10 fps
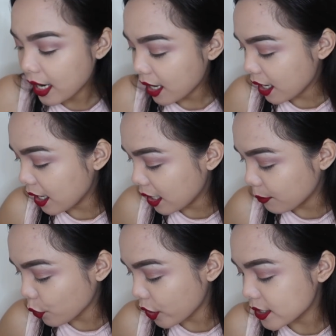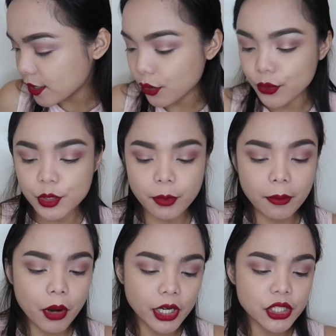And I'm going to use
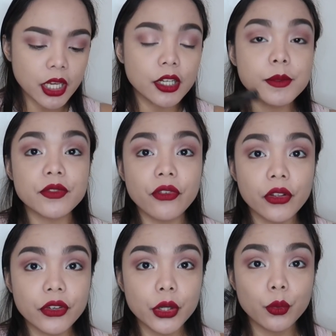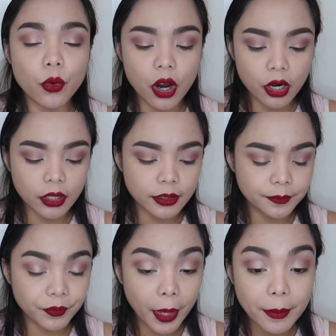my Marc Jacobs Velvet Noir
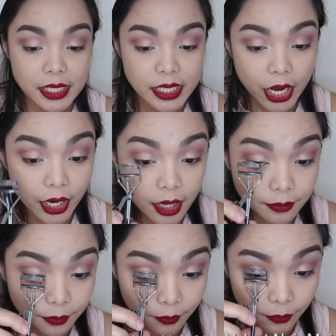mascara.